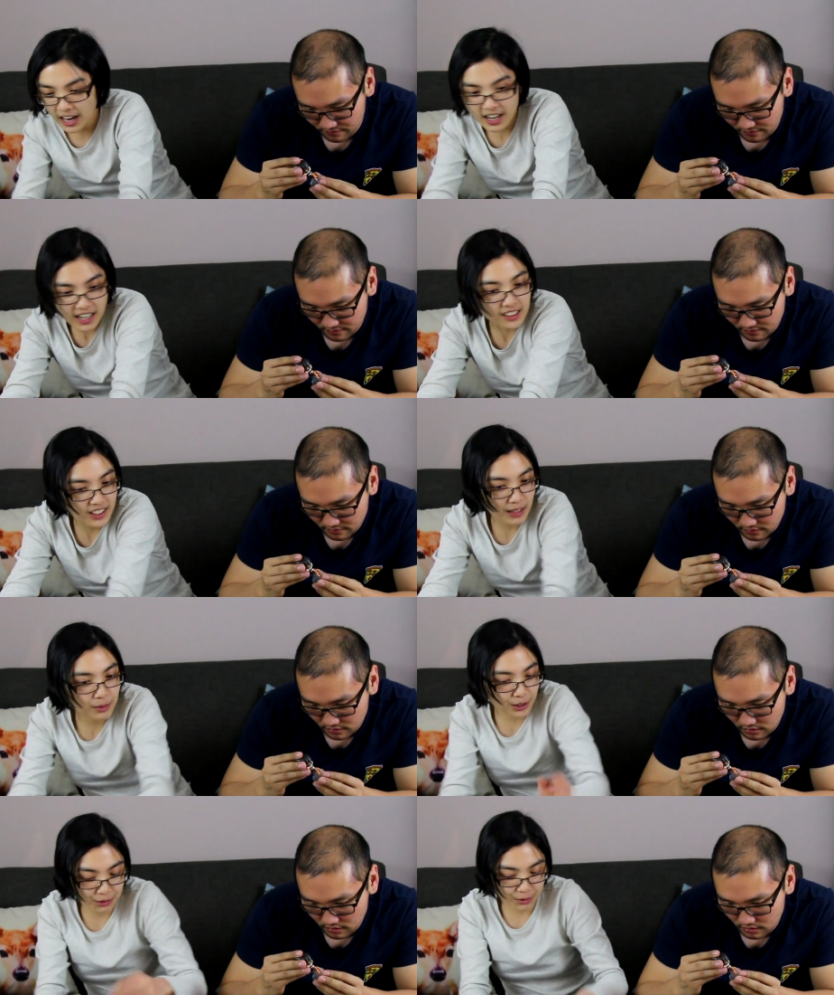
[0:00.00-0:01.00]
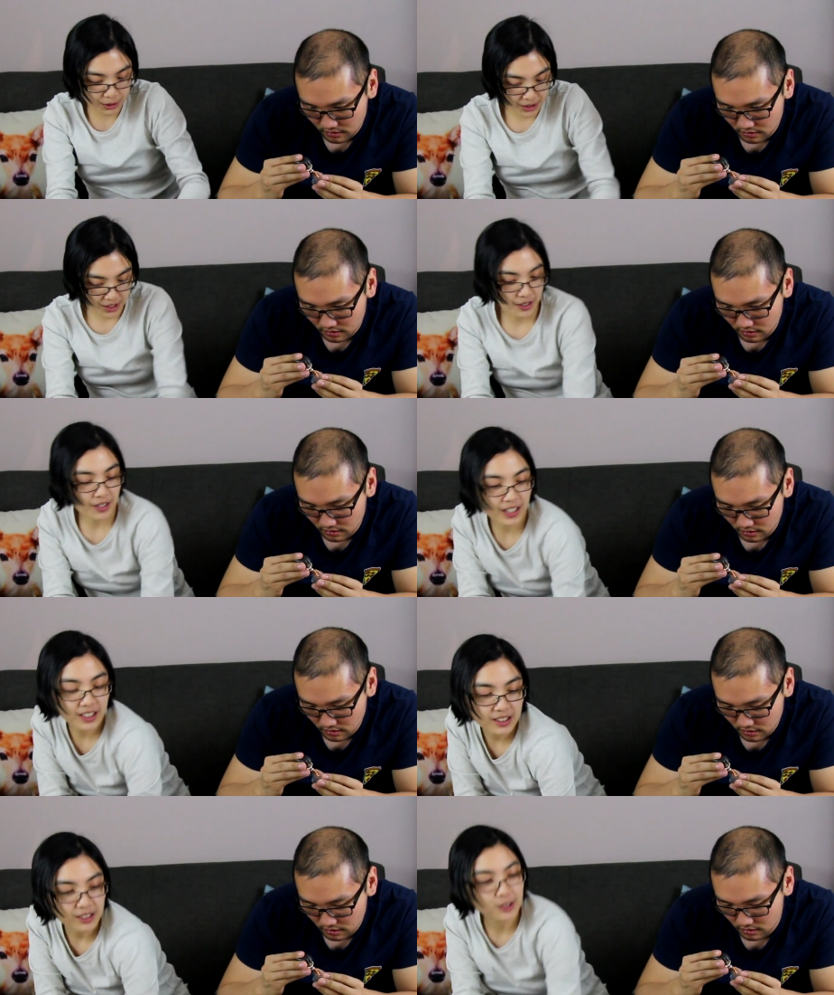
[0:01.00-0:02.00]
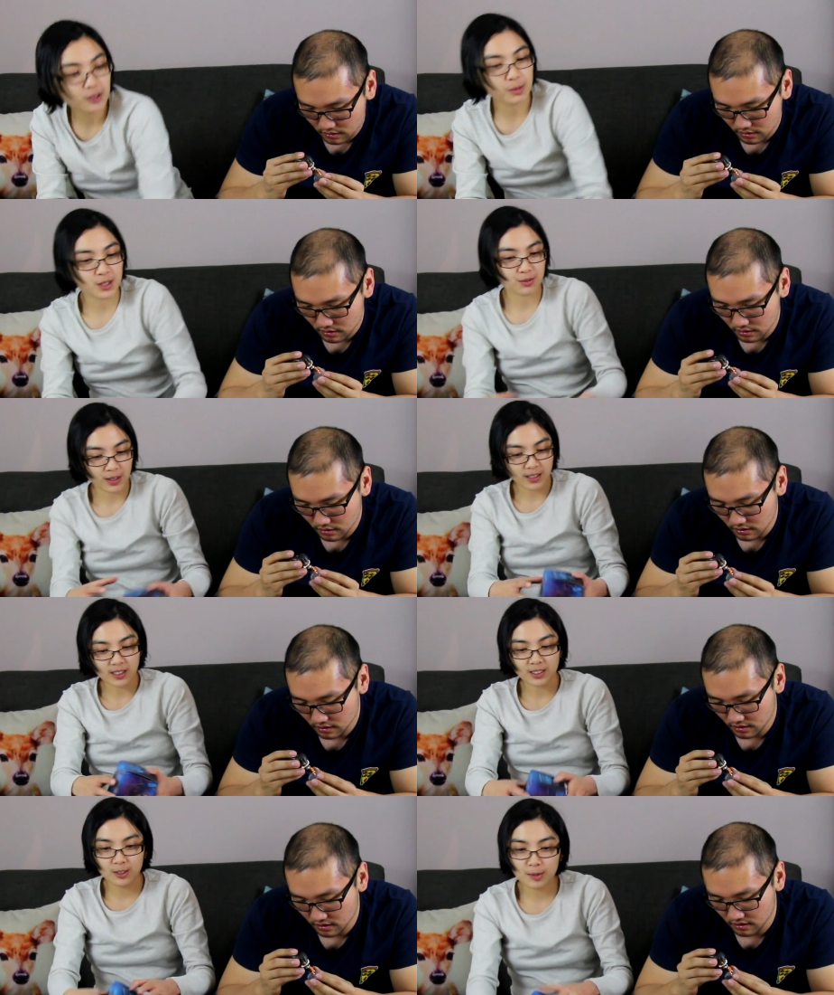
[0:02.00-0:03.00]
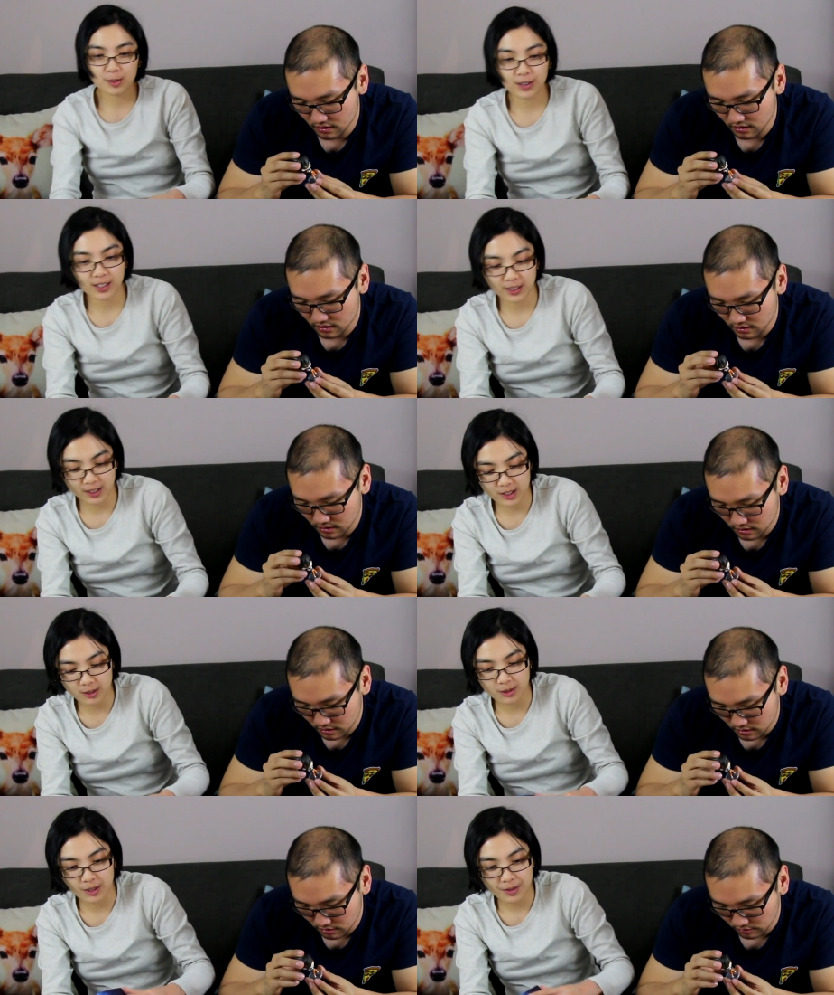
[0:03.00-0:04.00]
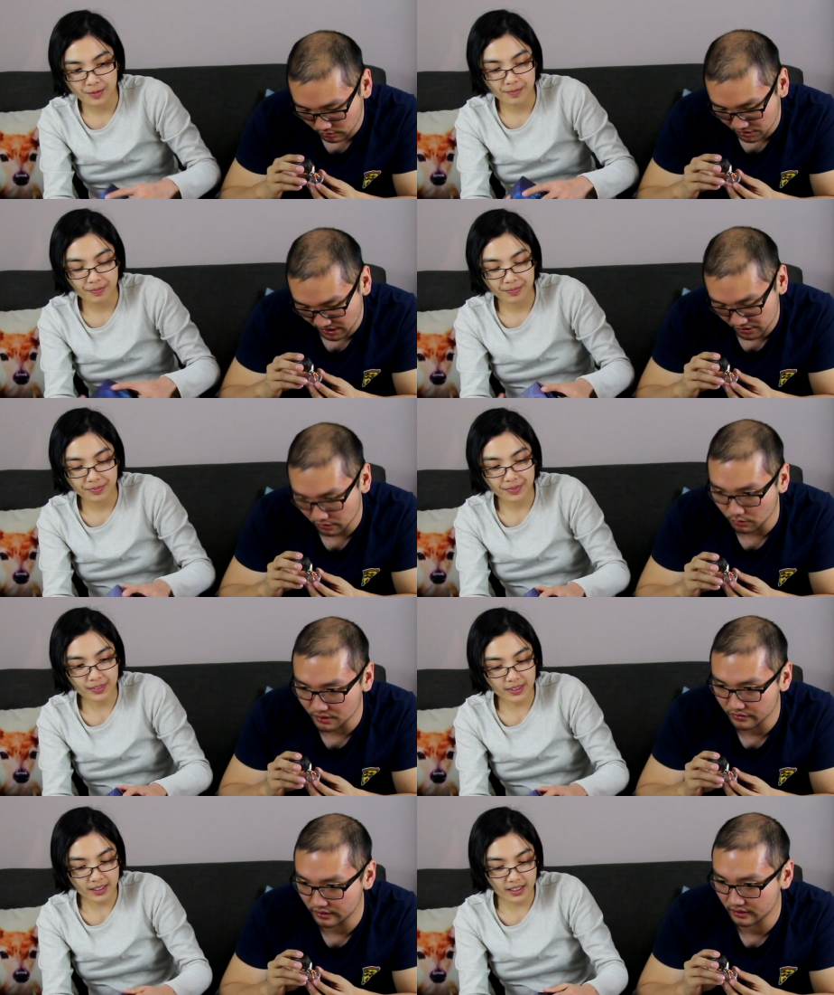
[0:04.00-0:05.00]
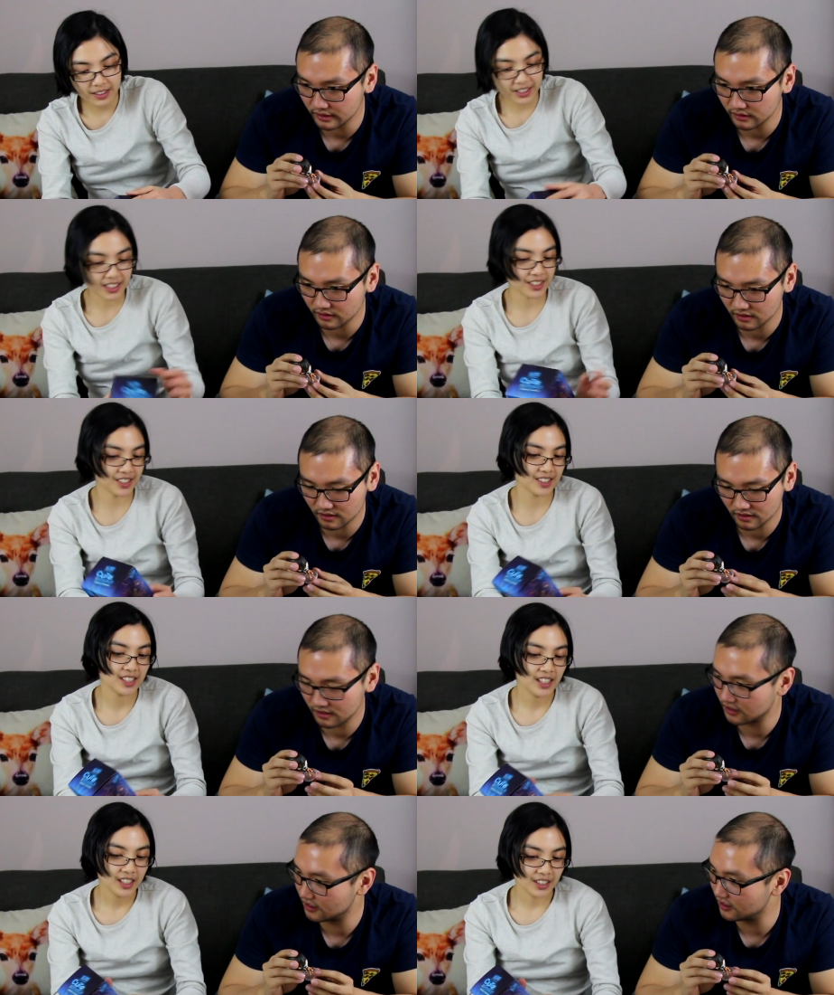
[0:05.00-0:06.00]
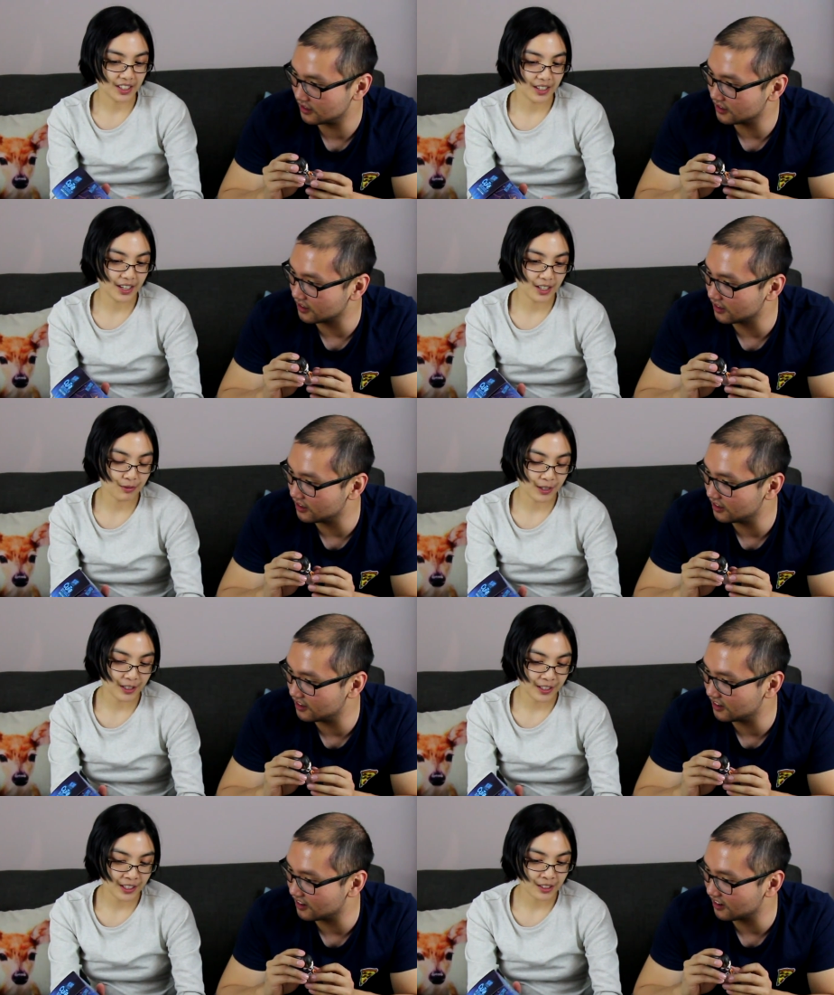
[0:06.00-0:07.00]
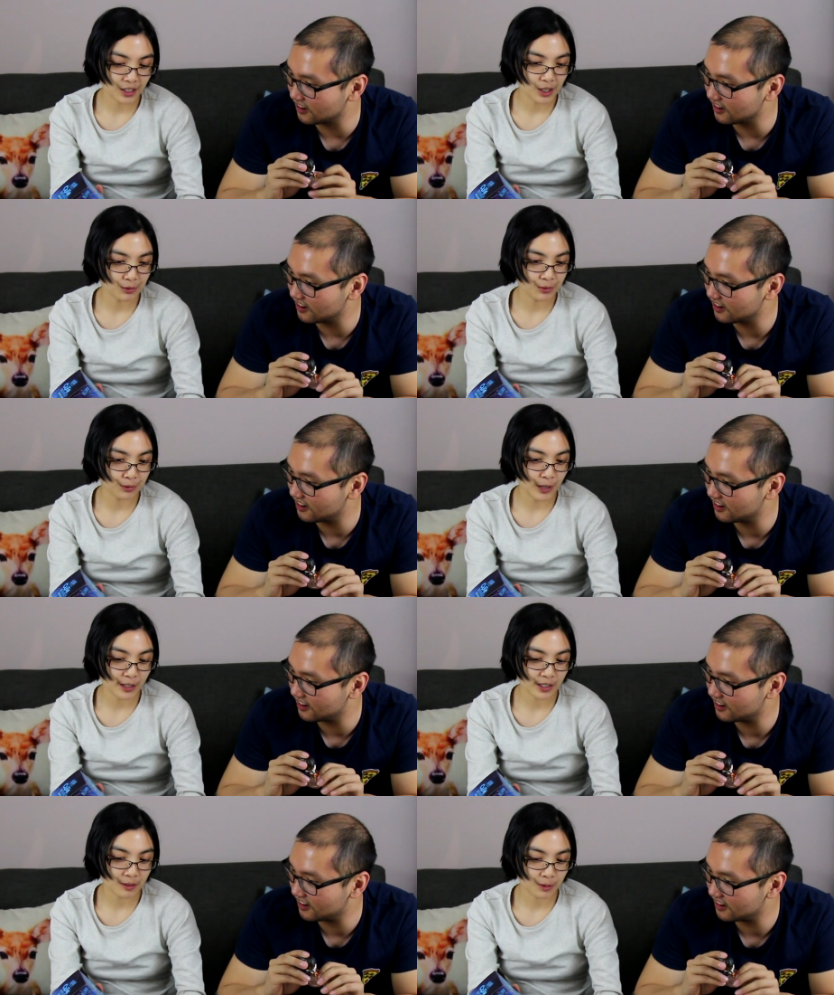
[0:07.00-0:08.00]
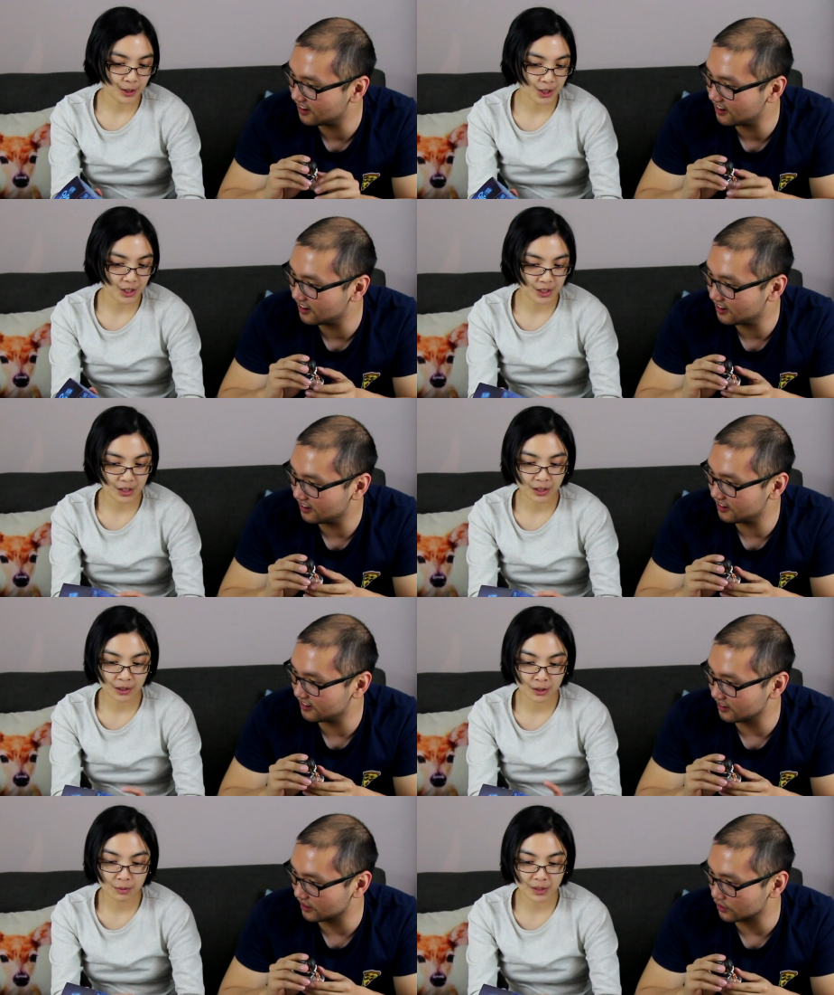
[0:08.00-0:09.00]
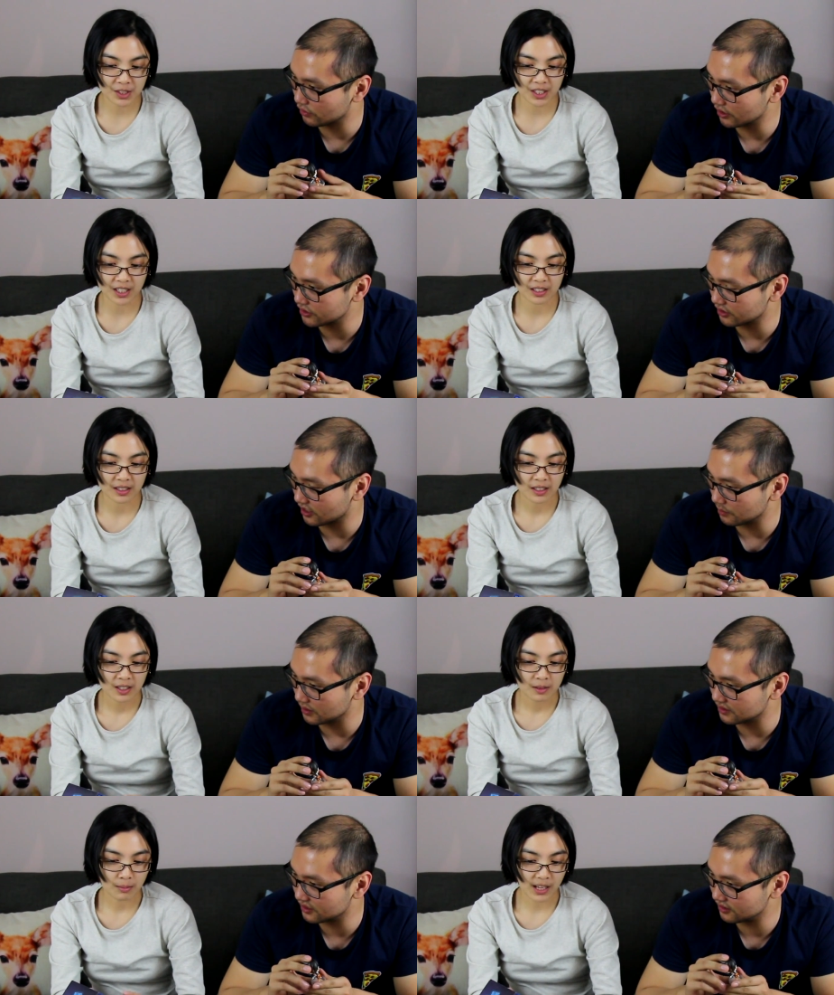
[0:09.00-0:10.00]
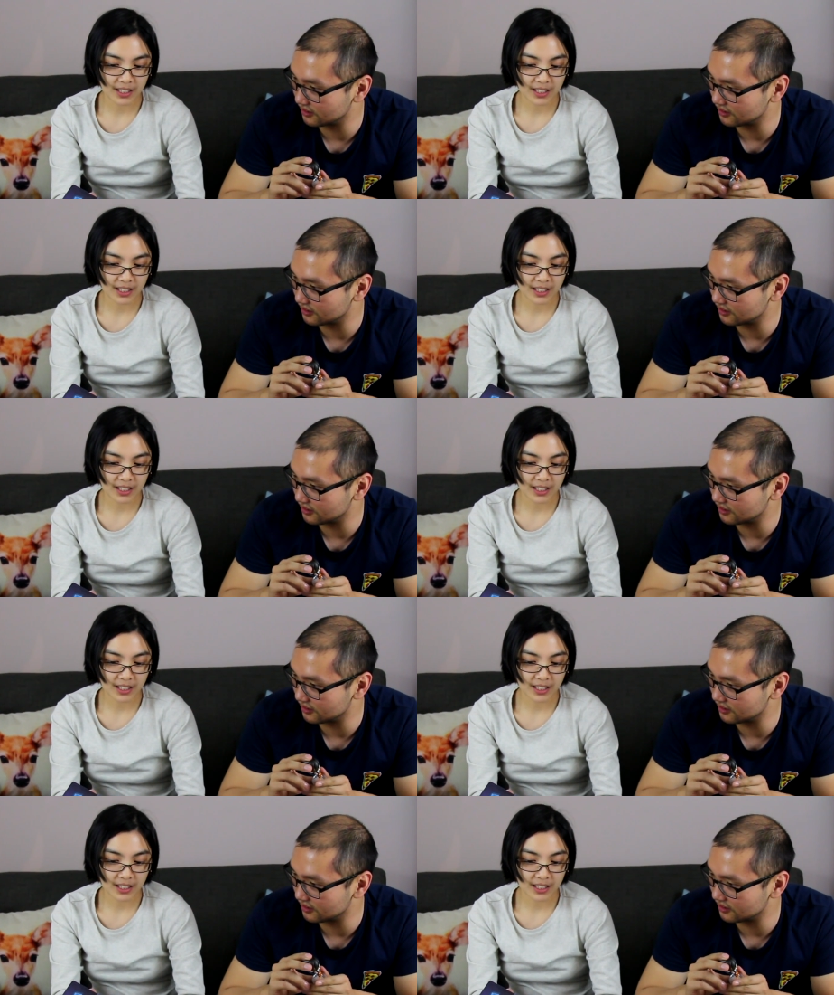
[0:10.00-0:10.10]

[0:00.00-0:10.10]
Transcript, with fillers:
Speaker 1: I actually am looking forward to getting the Anubis Pharah. Anubis Pharah looks cool.
Speaker 2: There's actually an Anubis Pharah here?
Speaker 1: Yes. You can get oh. a ah. variant of Pharah where she's in an Anubis skin. Goblins.